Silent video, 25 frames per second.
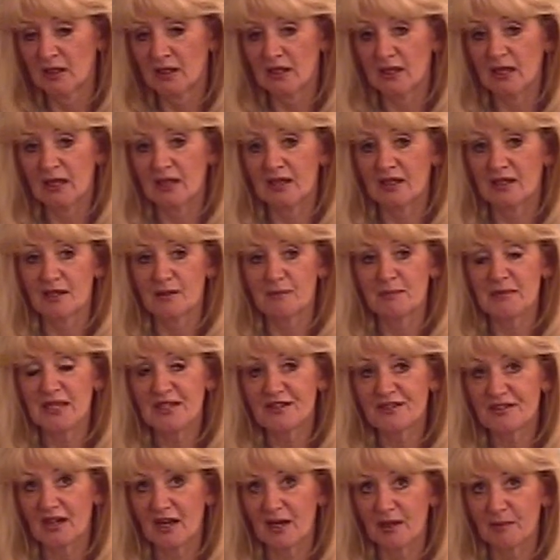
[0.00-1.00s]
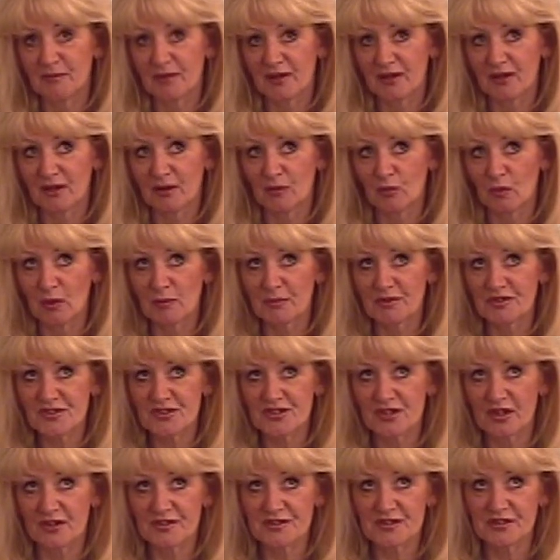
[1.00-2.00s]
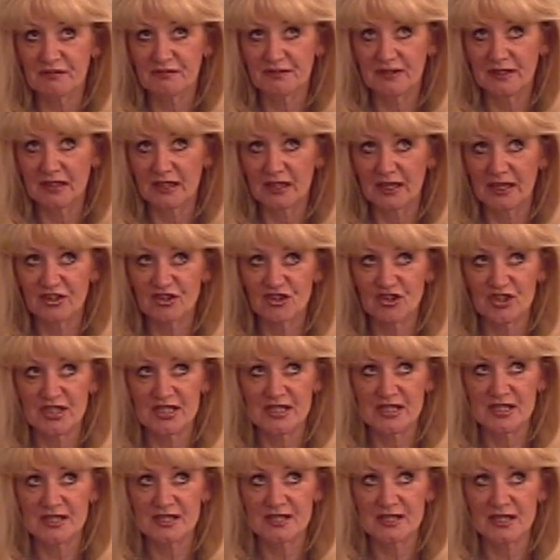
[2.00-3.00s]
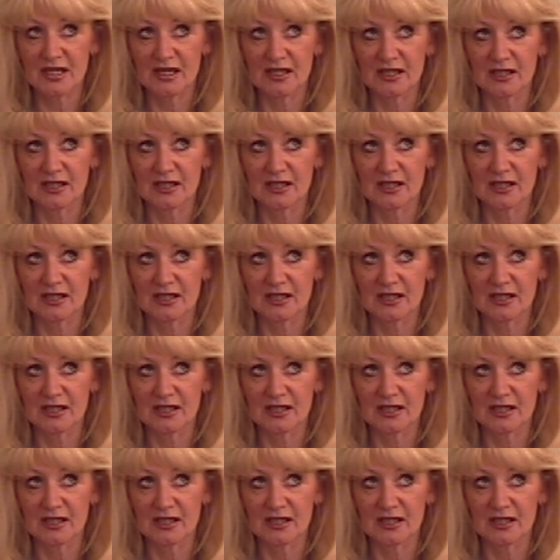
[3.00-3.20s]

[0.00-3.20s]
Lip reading: And in the meantime, the woman starts to feel like she's